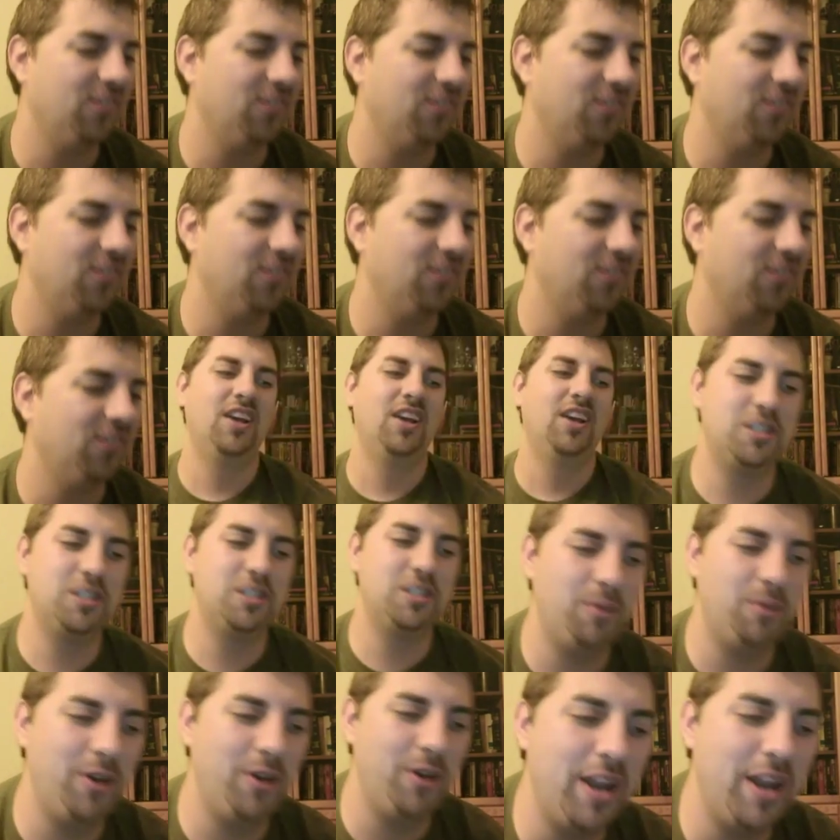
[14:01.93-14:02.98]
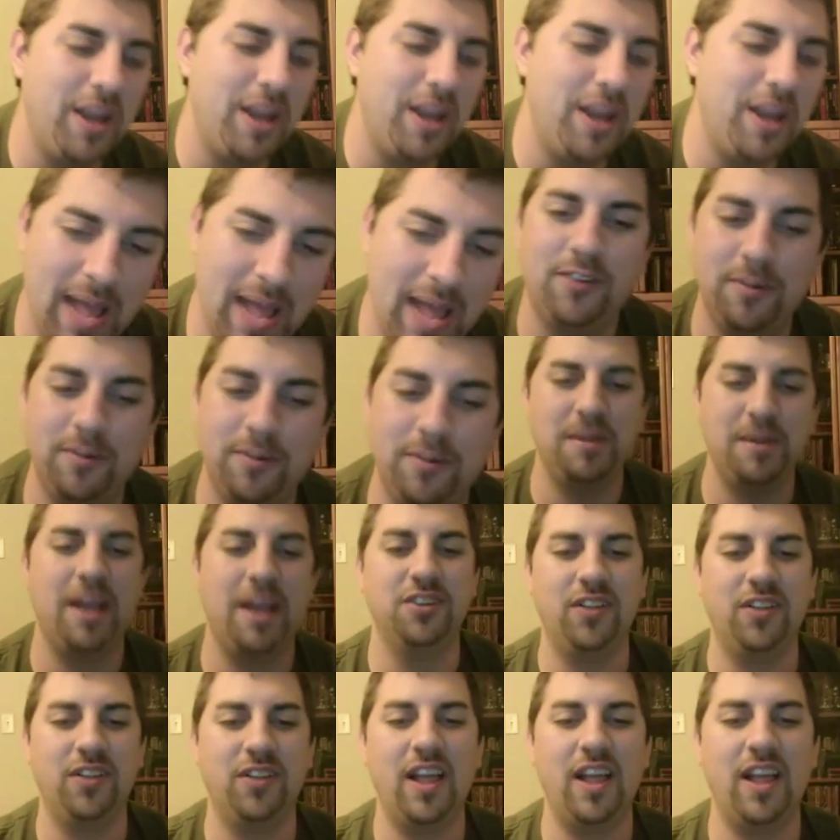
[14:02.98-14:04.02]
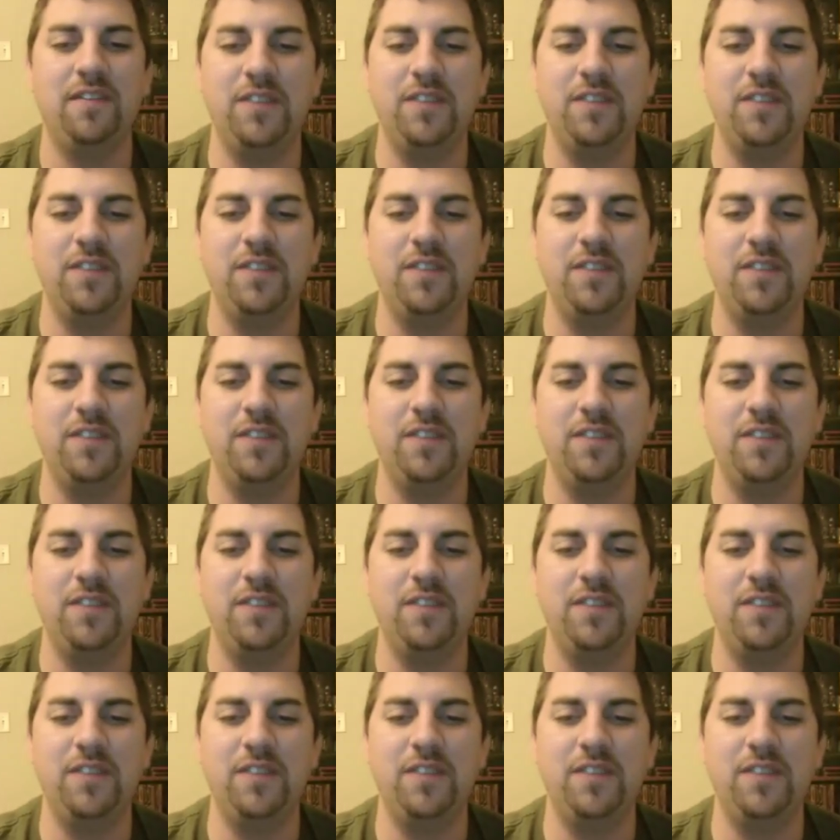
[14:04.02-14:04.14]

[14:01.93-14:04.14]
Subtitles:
pretty bad for a project manager.